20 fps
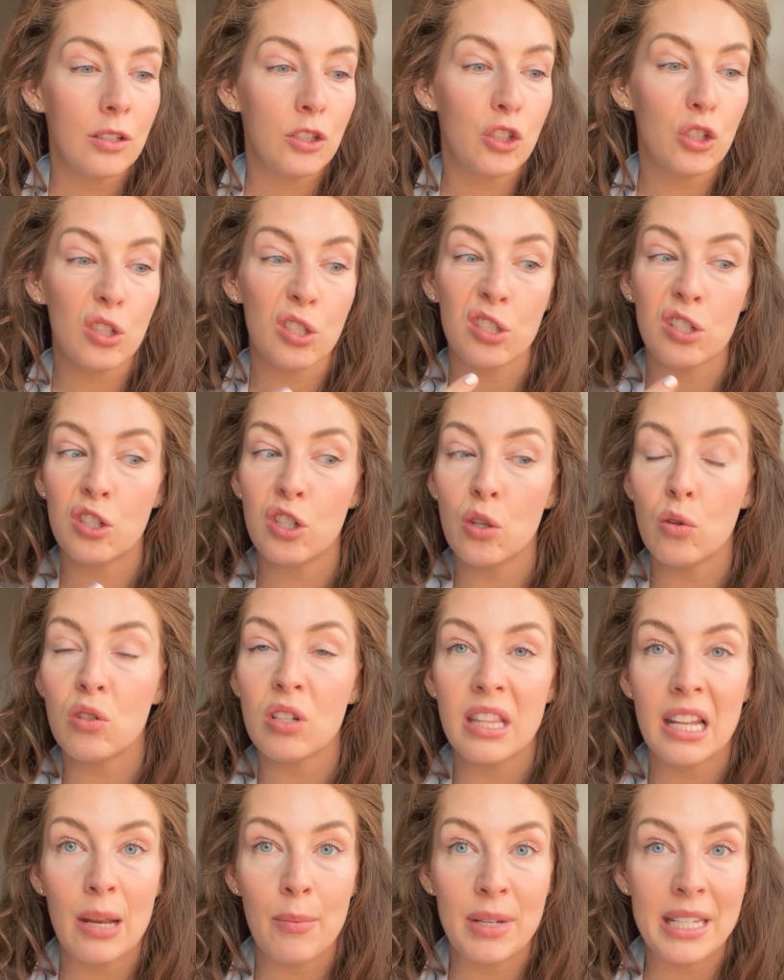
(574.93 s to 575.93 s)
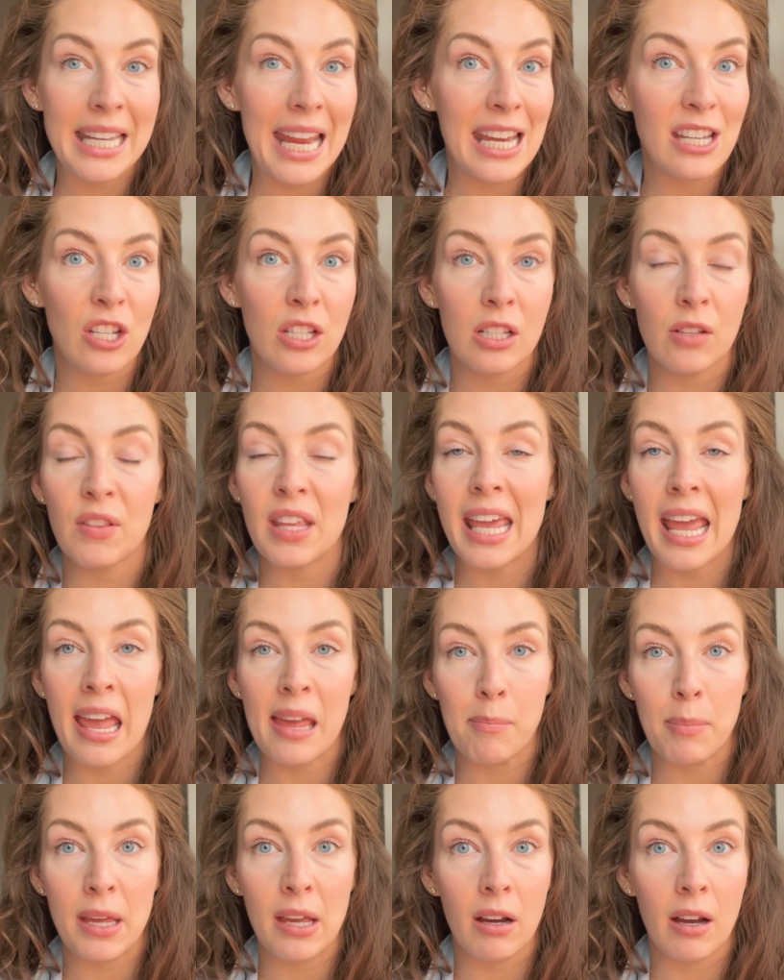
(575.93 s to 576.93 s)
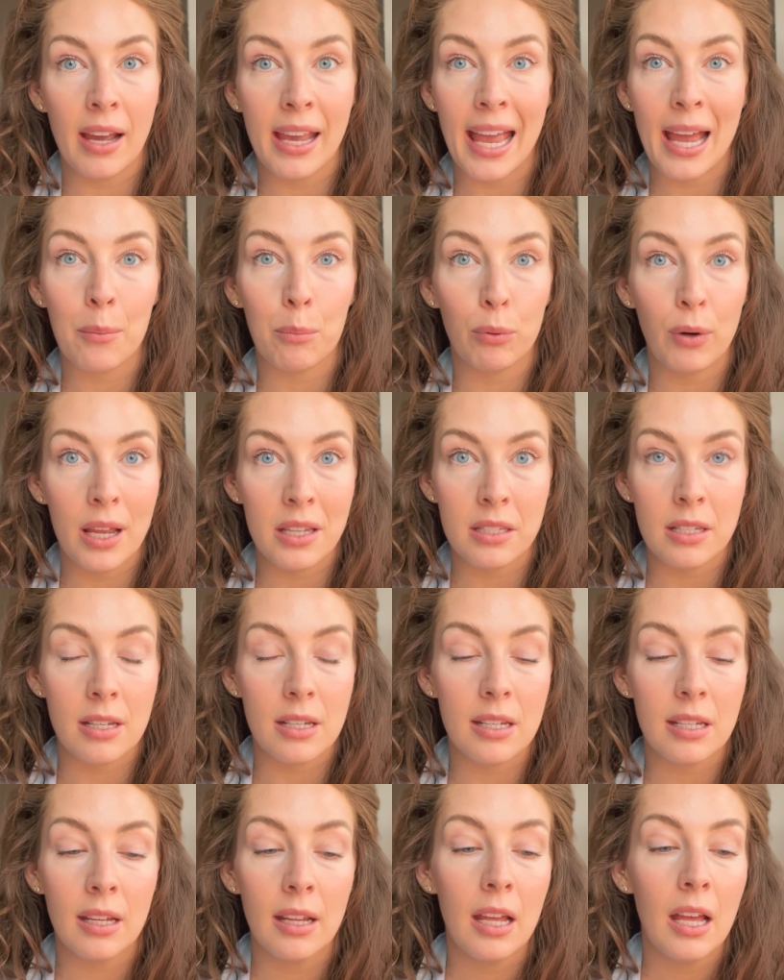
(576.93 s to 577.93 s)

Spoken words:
just due to the limitations of the API at present.